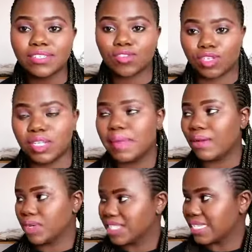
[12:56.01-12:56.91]
So
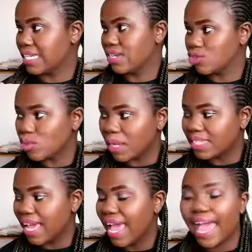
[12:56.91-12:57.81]
T-Bag was drinking too
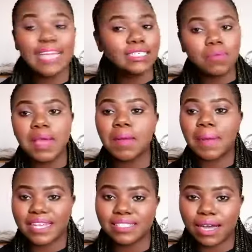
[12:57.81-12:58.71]
much and T-Bag
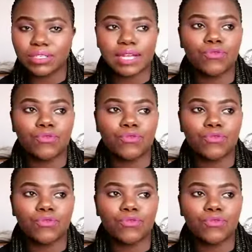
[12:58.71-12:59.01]
passed out.